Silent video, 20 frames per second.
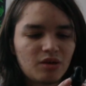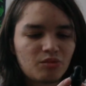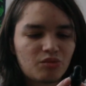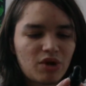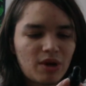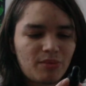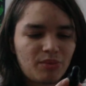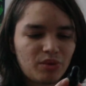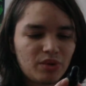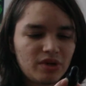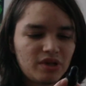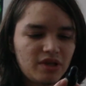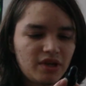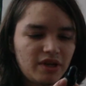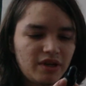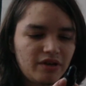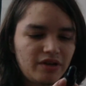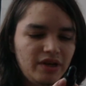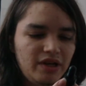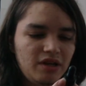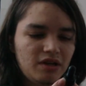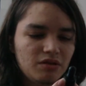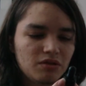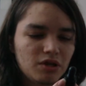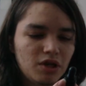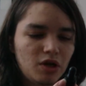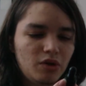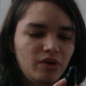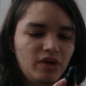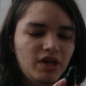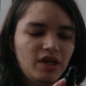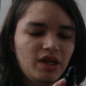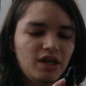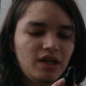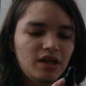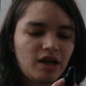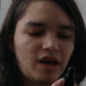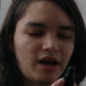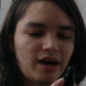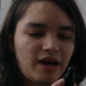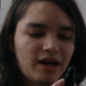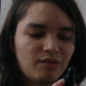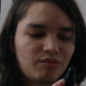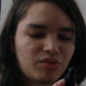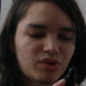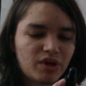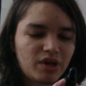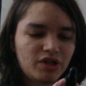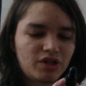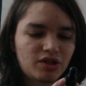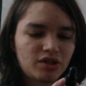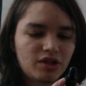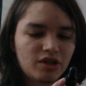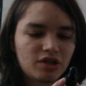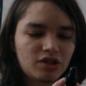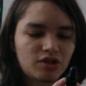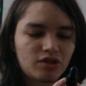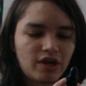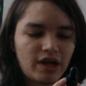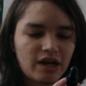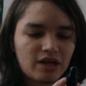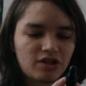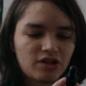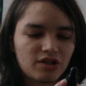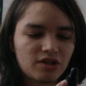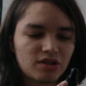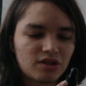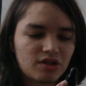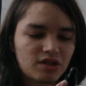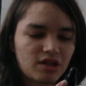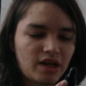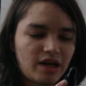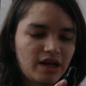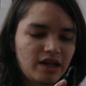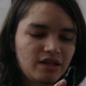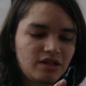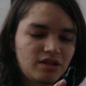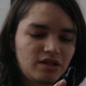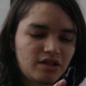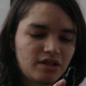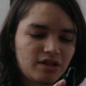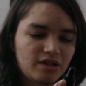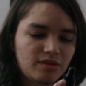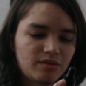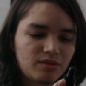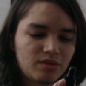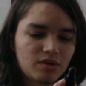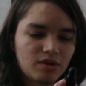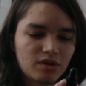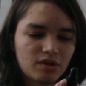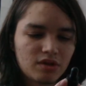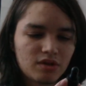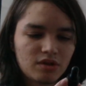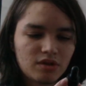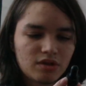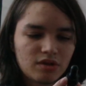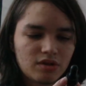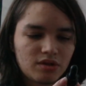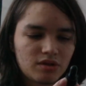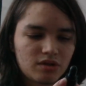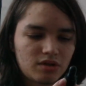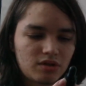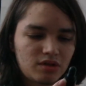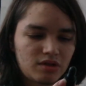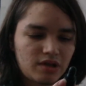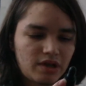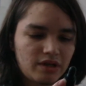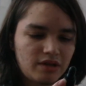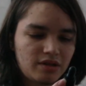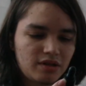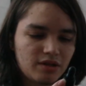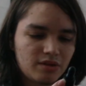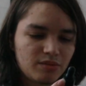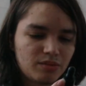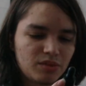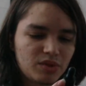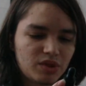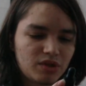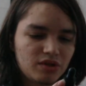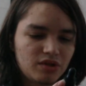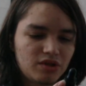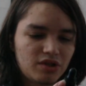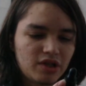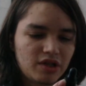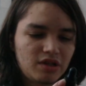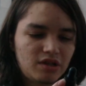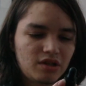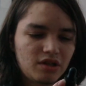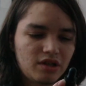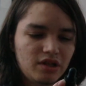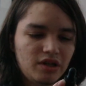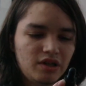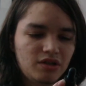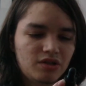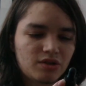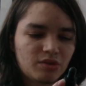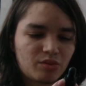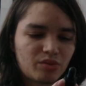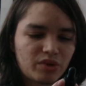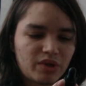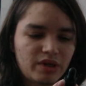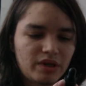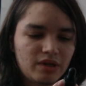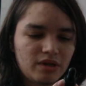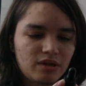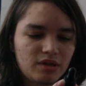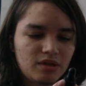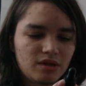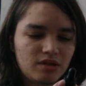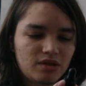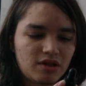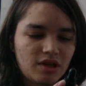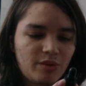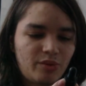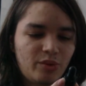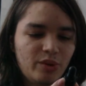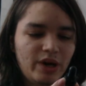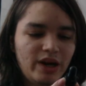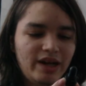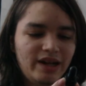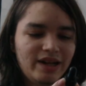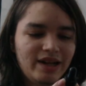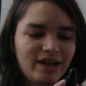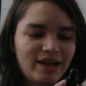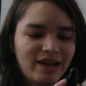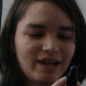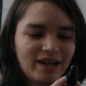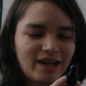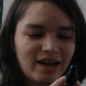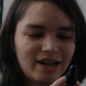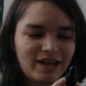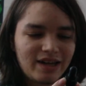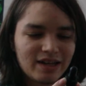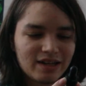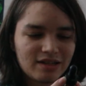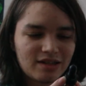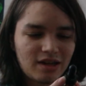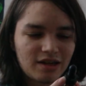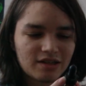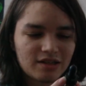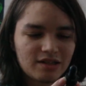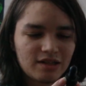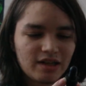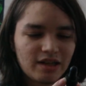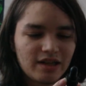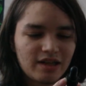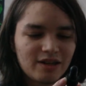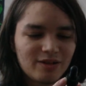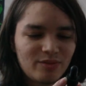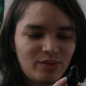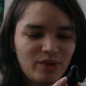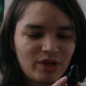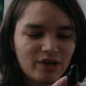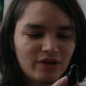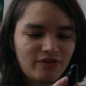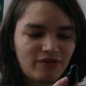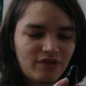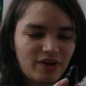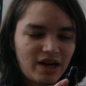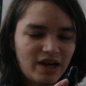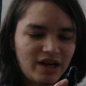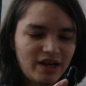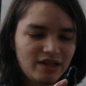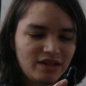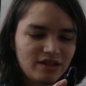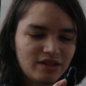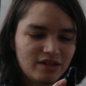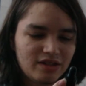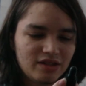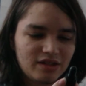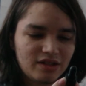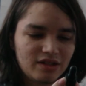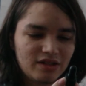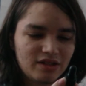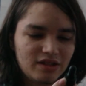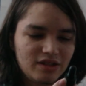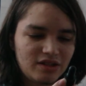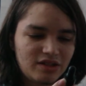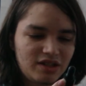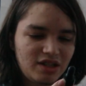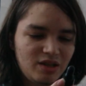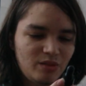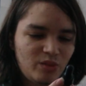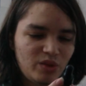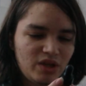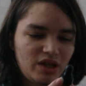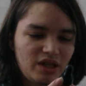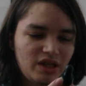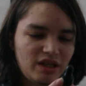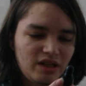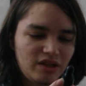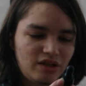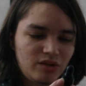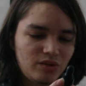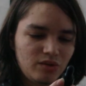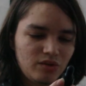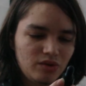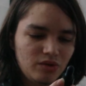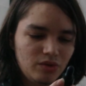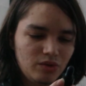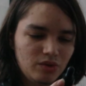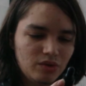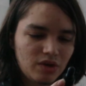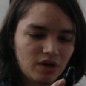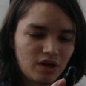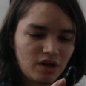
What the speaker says: Proprietary, low heat, high pressure extraction, size temps, gently separate, I can't talk today, and purify the CBD into